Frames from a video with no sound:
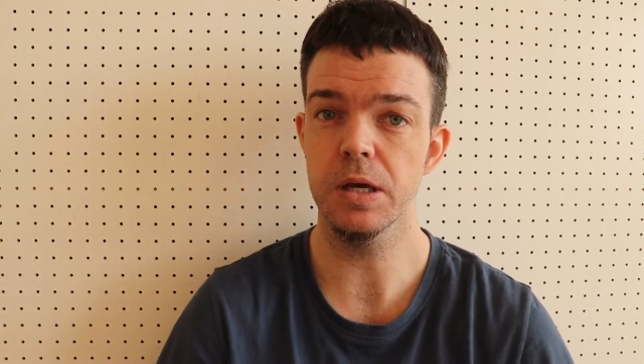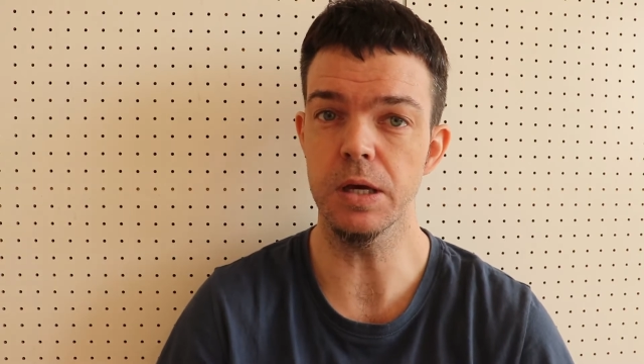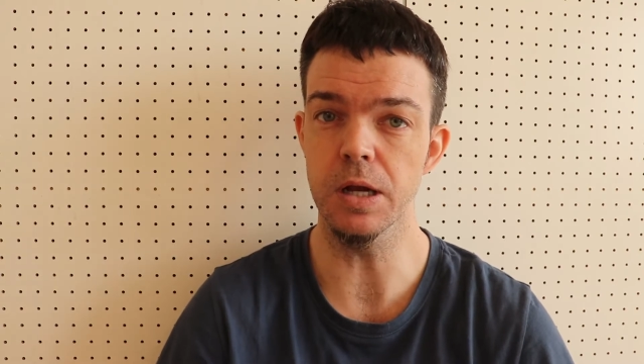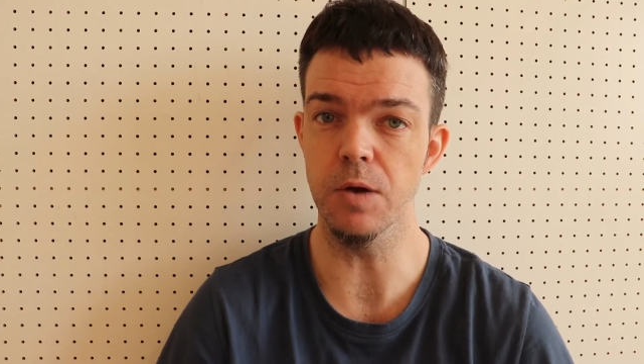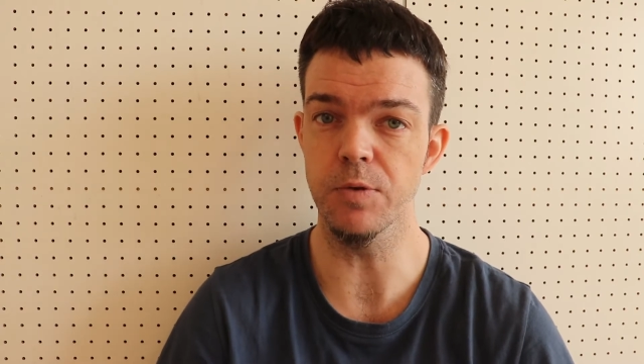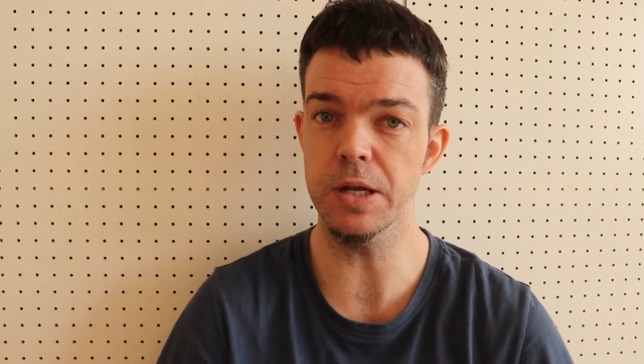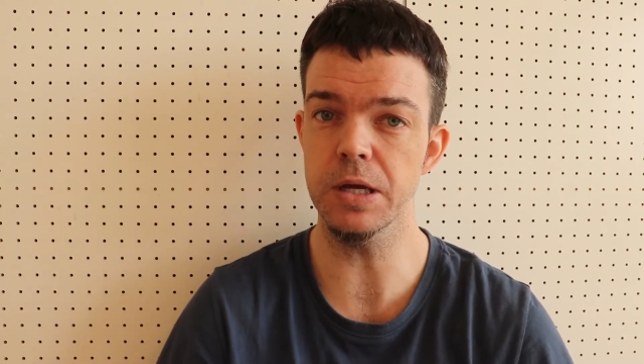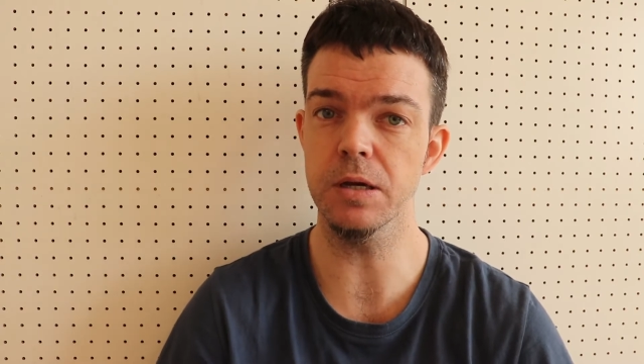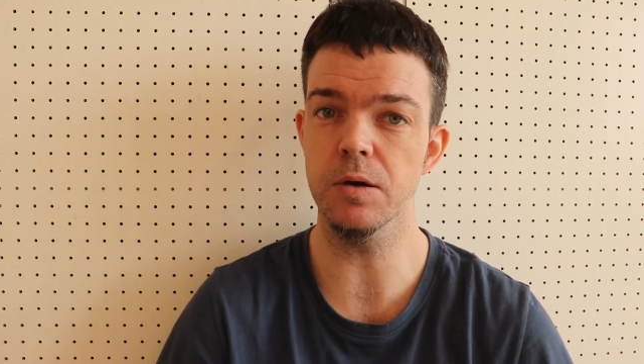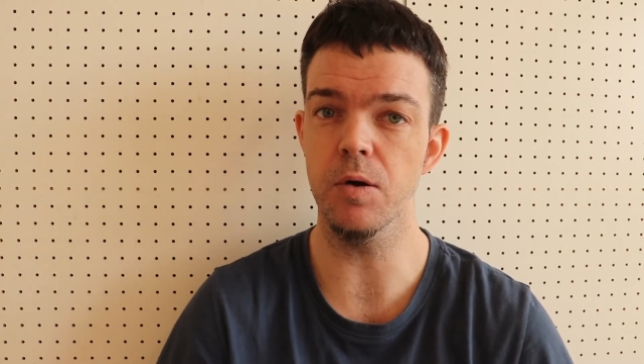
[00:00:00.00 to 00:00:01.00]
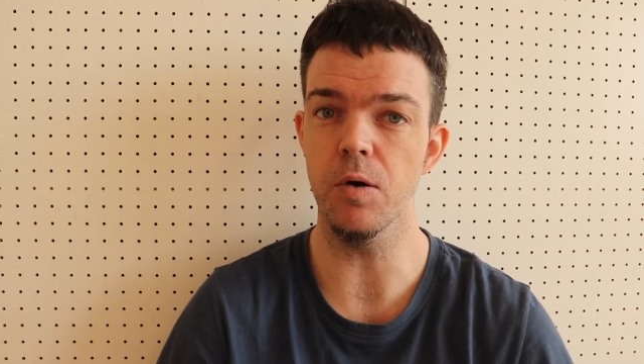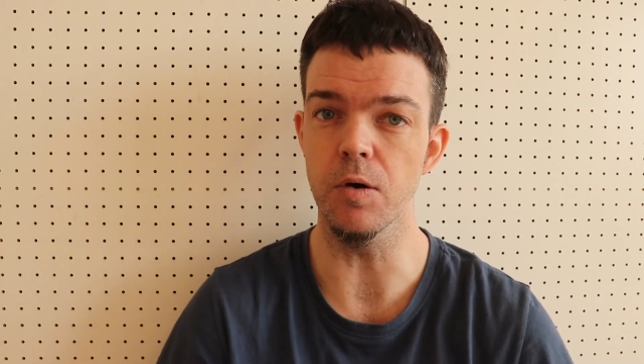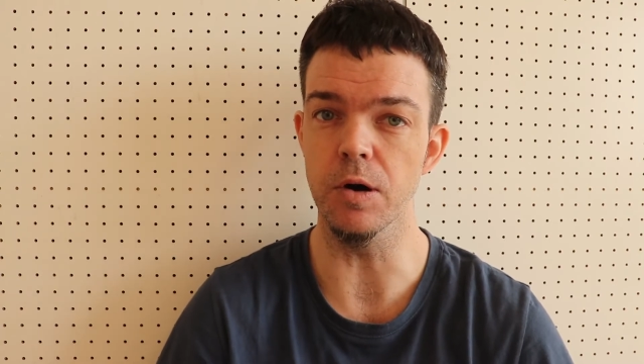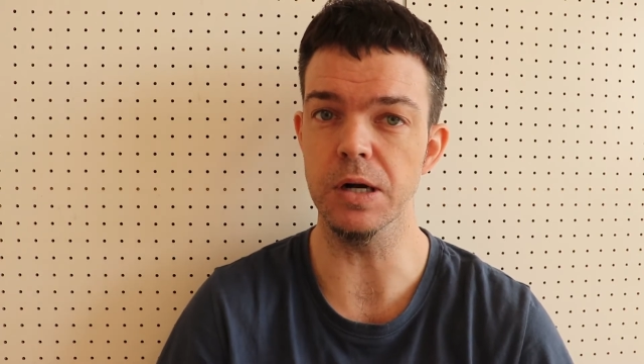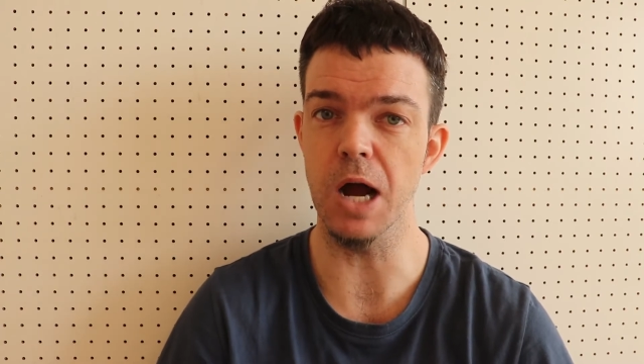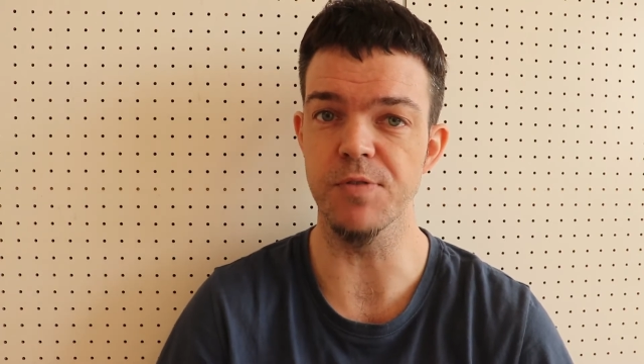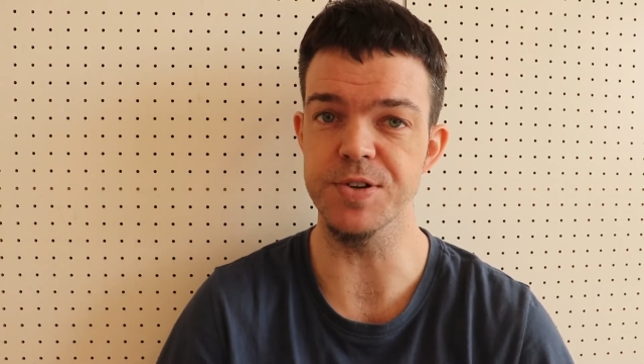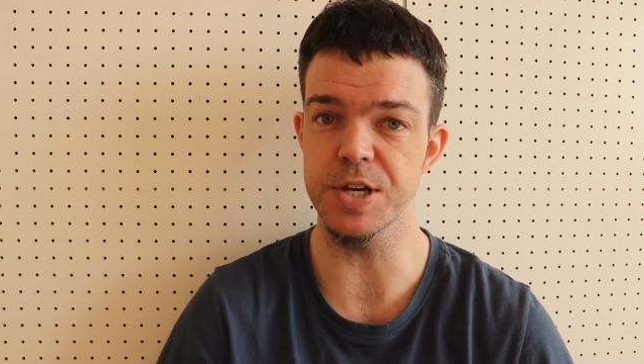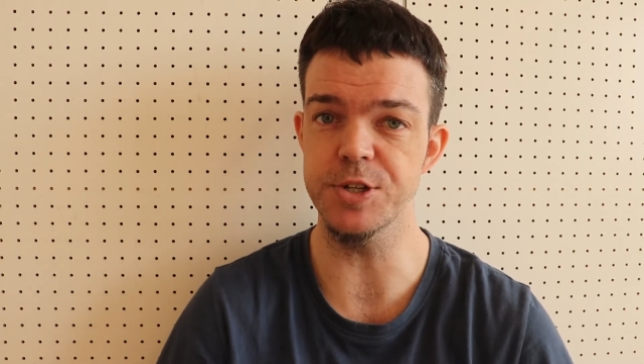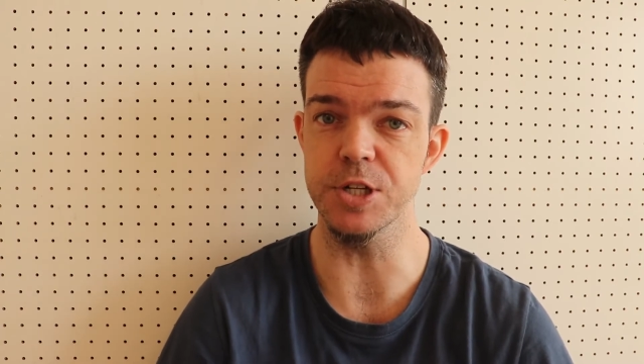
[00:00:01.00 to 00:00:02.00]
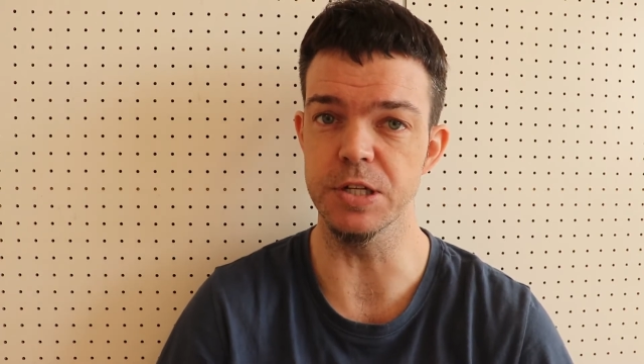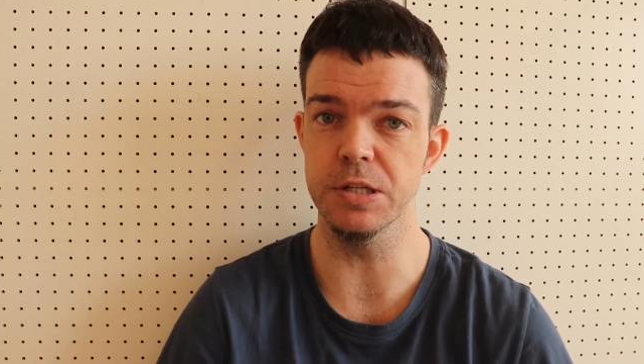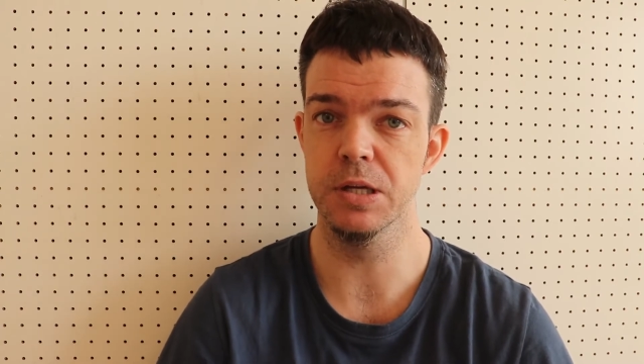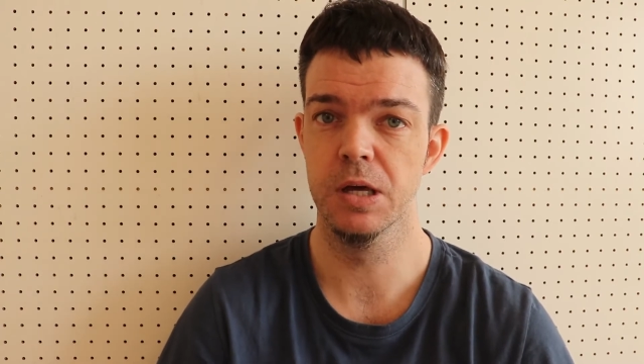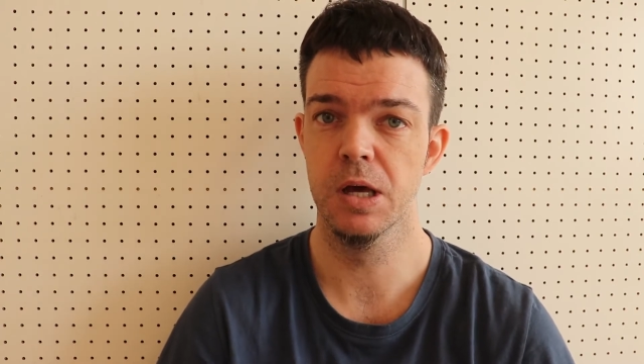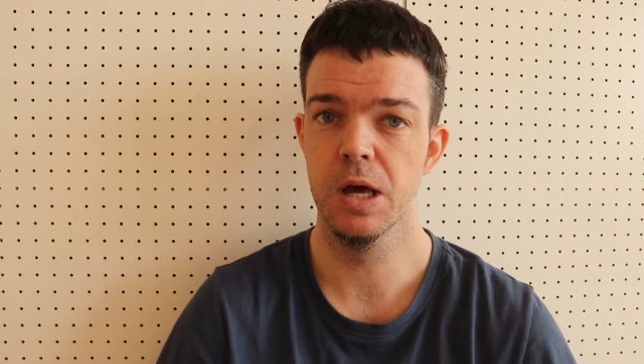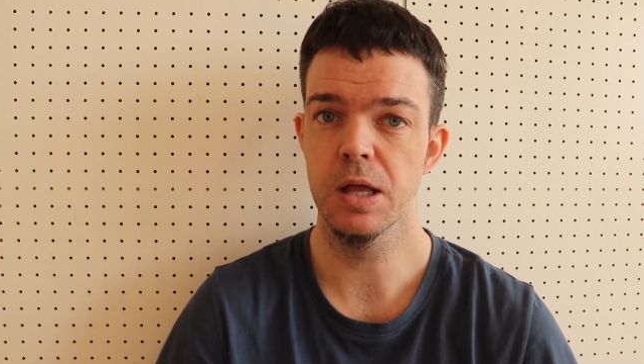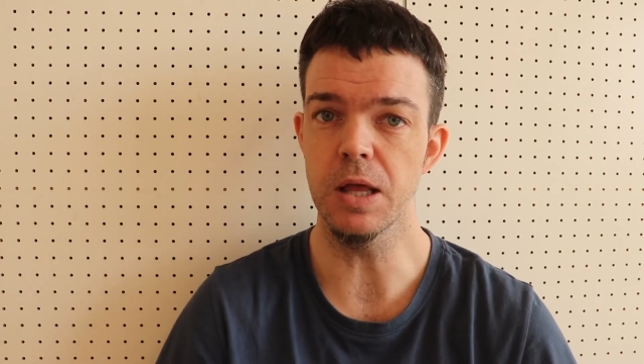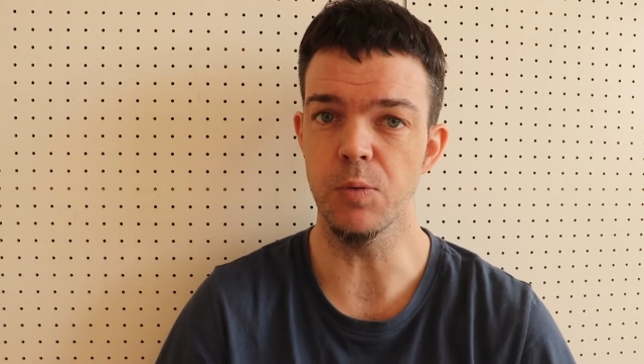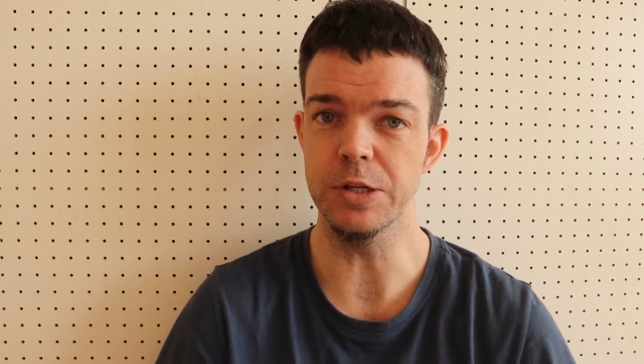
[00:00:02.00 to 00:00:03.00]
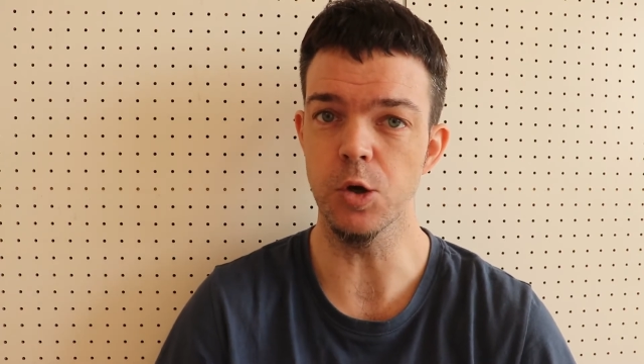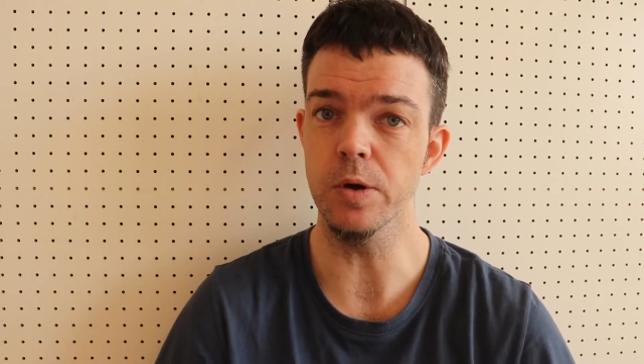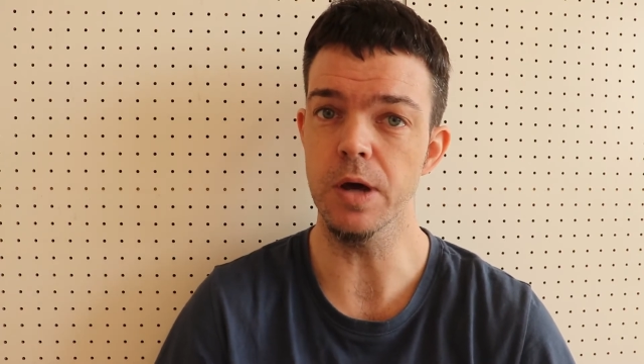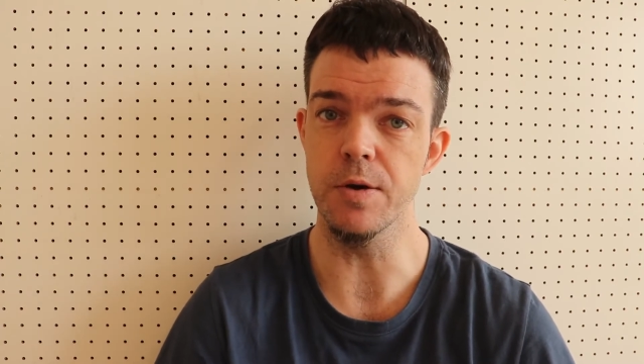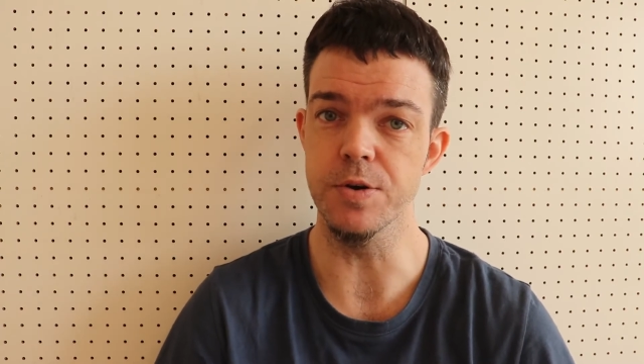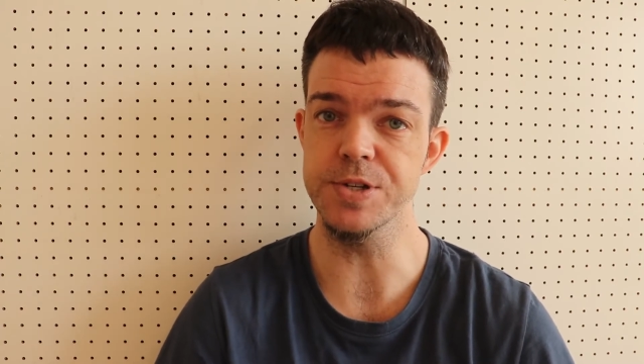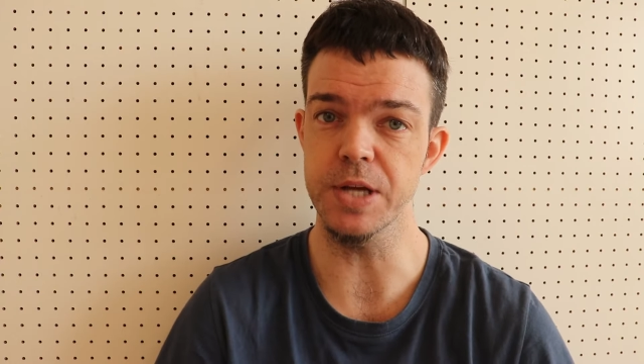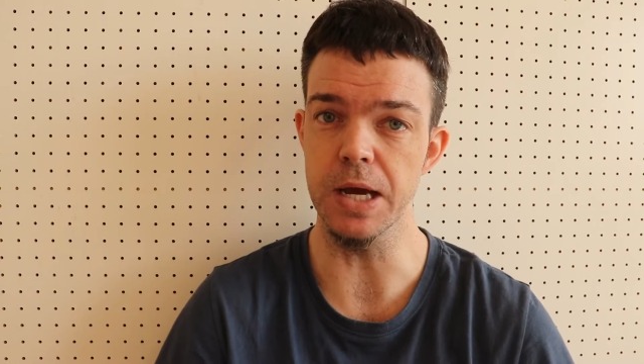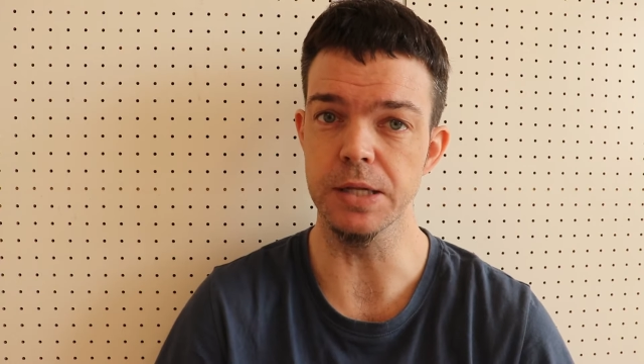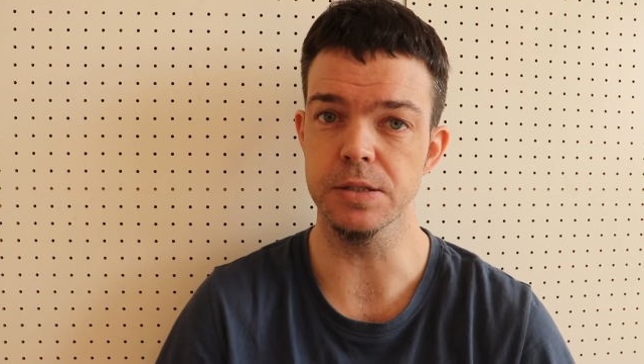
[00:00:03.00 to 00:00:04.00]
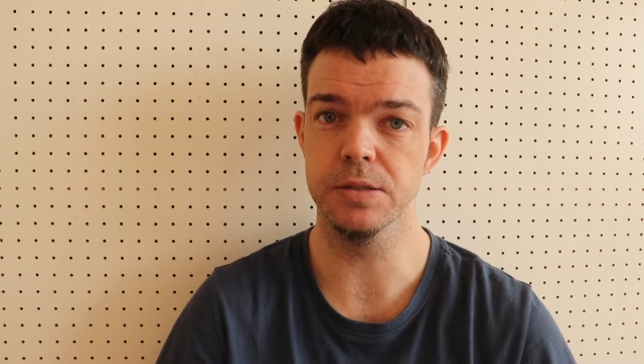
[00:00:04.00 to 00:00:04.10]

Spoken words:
in our reading or conversation that we don't understand.